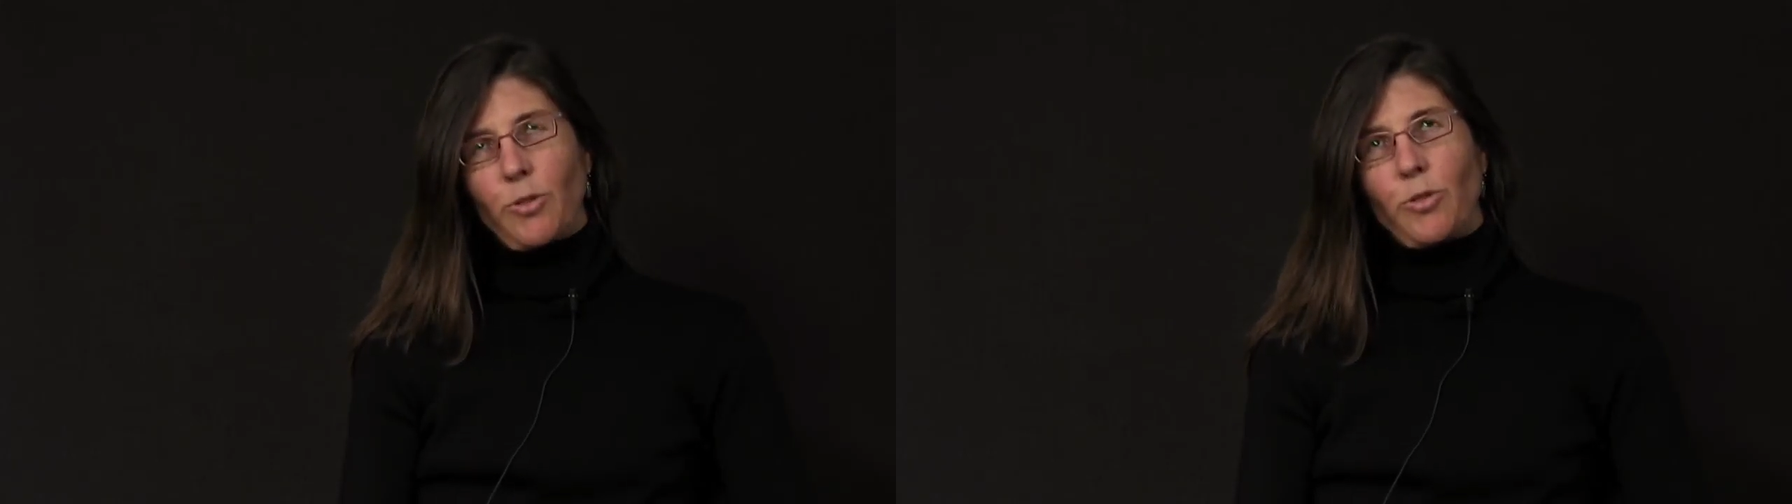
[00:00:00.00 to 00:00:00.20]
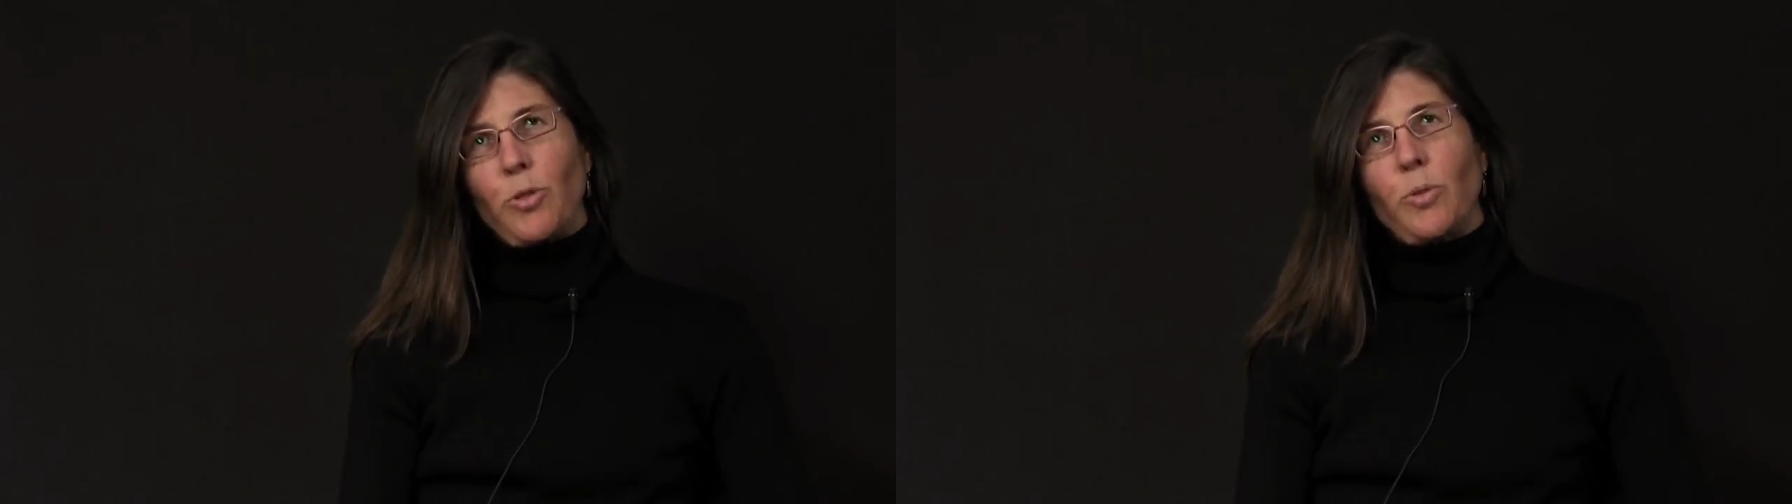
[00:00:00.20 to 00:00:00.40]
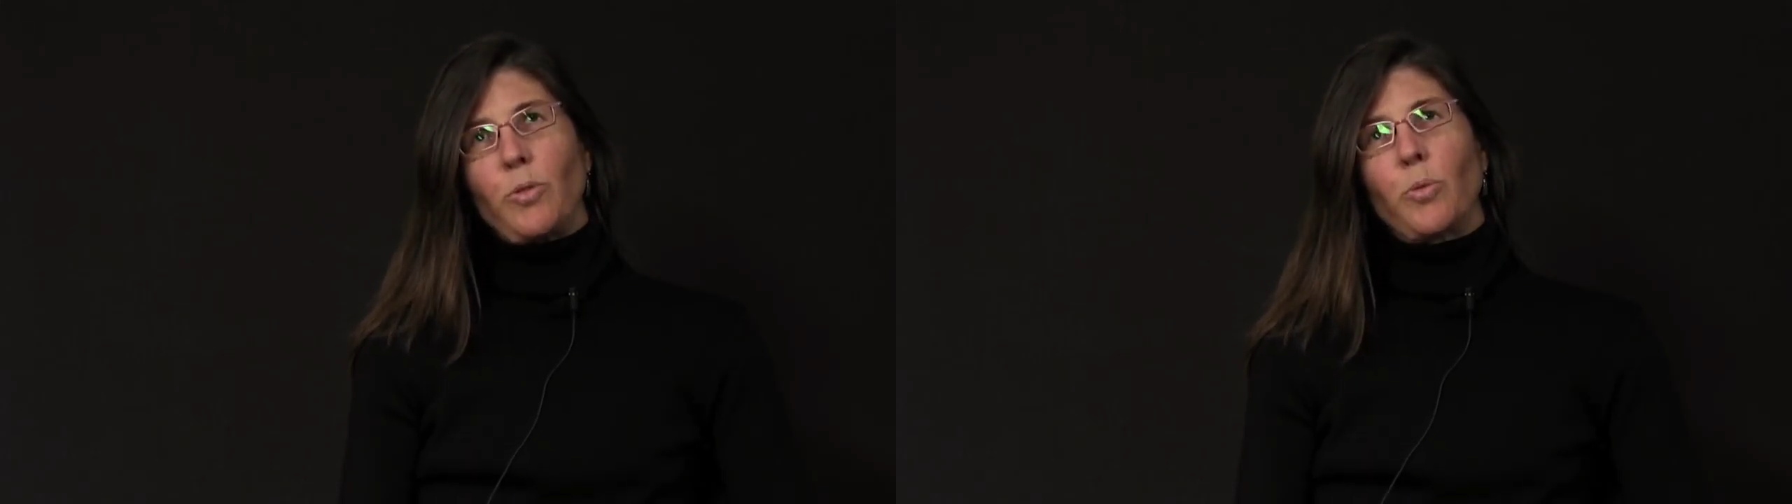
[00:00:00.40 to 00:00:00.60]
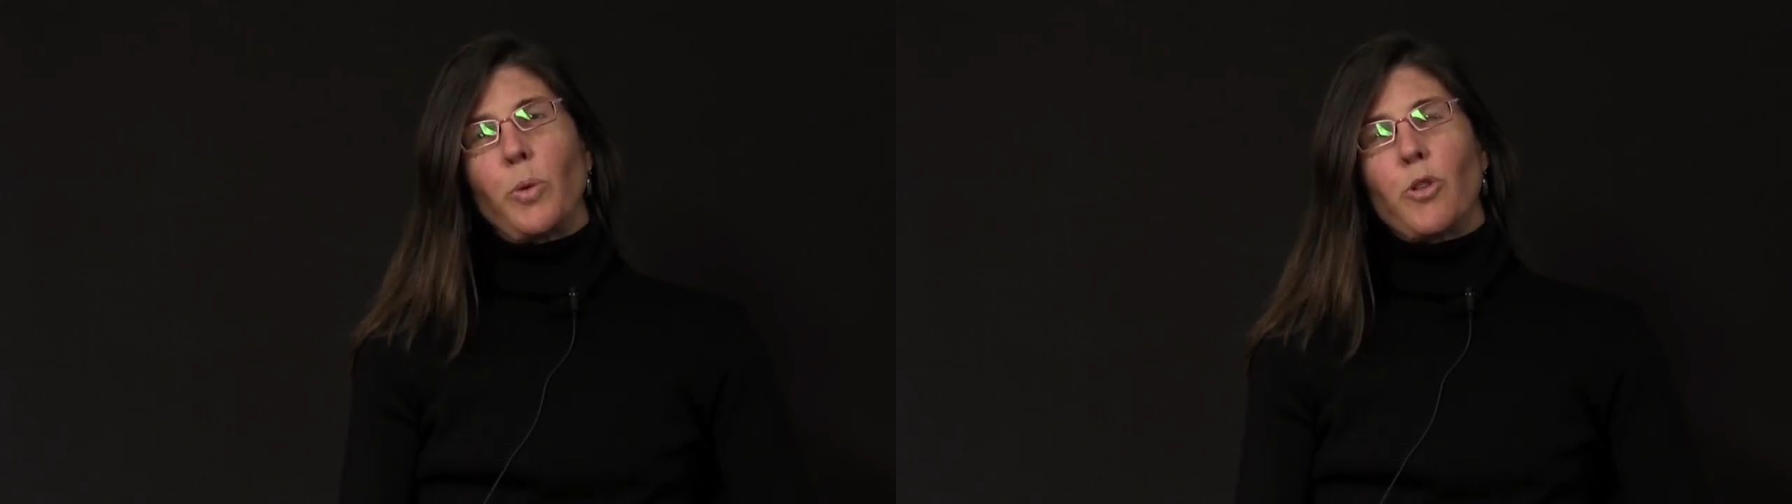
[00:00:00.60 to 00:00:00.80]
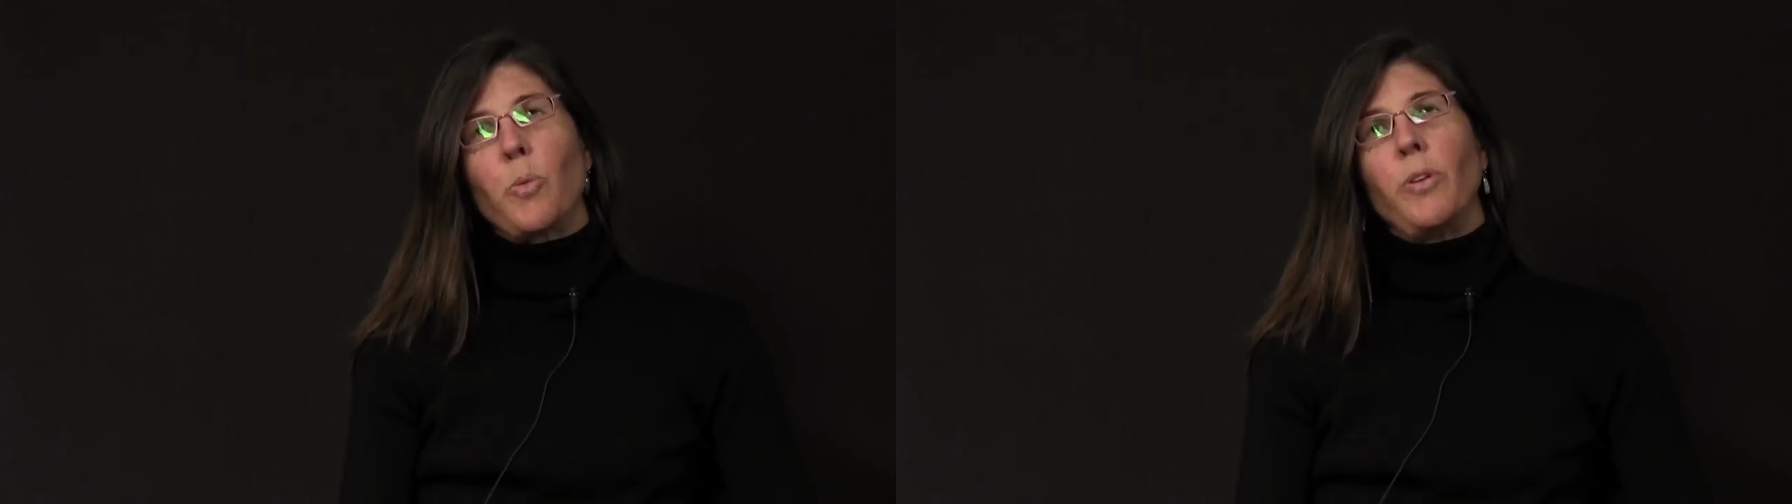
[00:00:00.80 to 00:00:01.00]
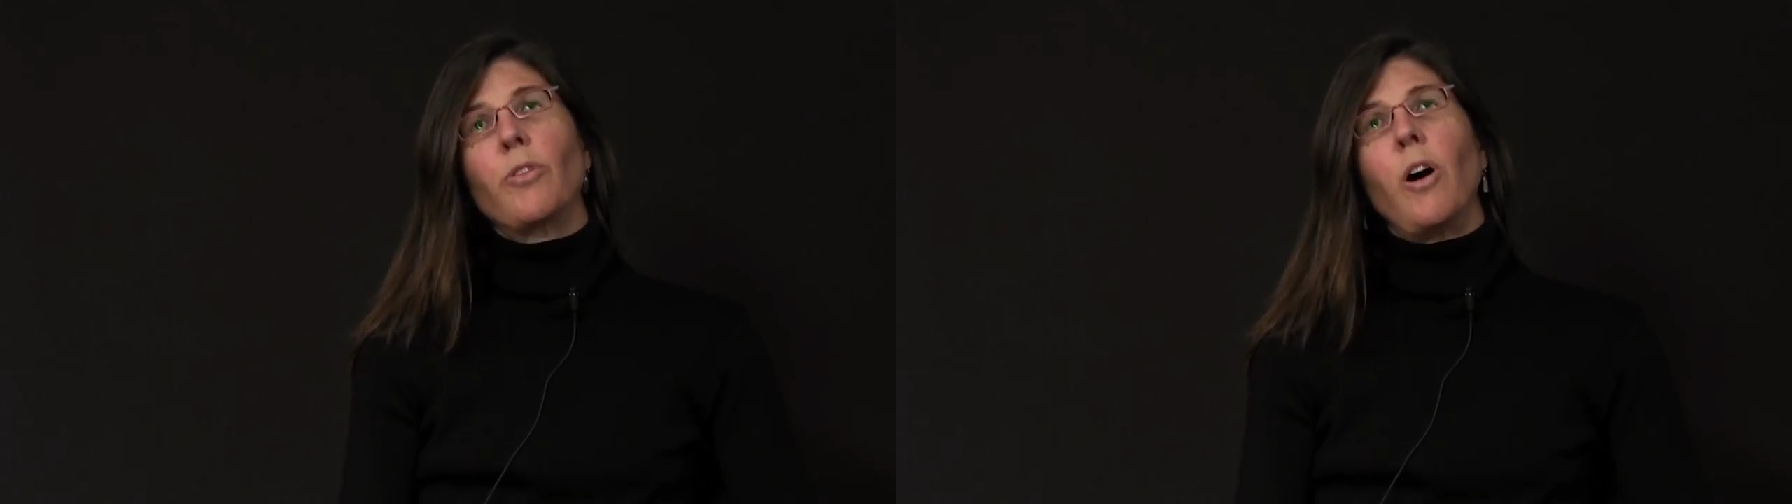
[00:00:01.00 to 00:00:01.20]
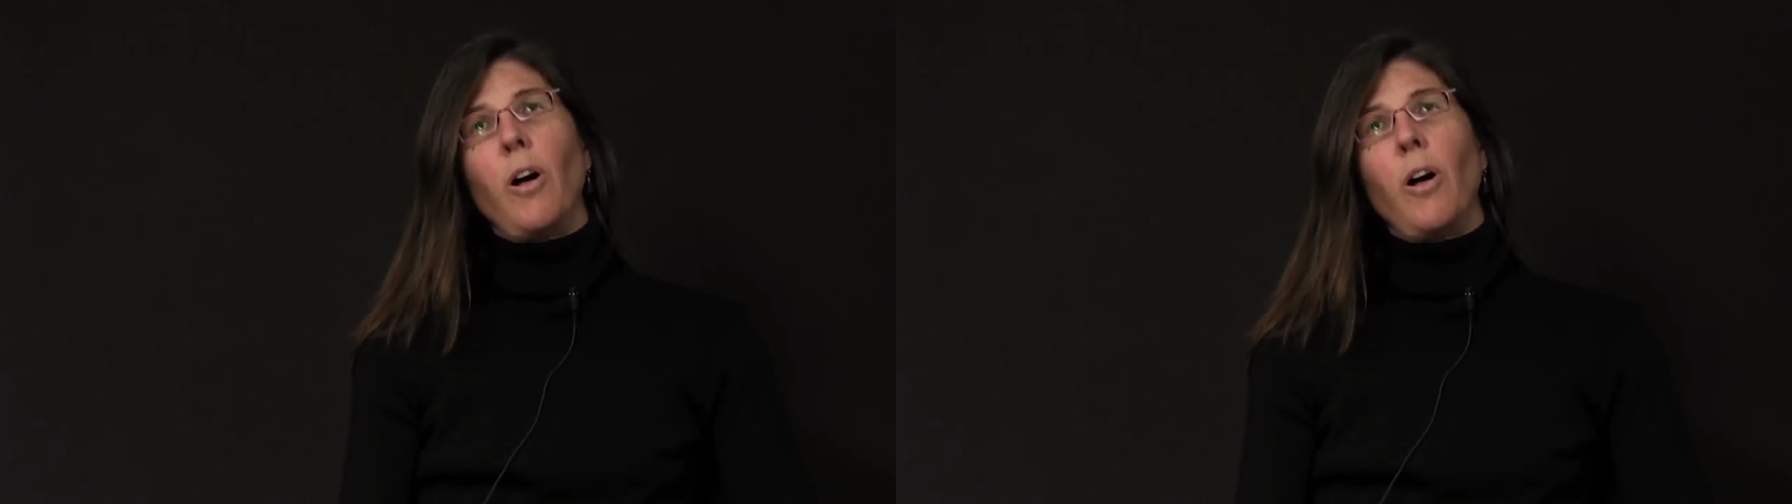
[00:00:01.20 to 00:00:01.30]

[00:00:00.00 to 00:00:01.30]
students, which was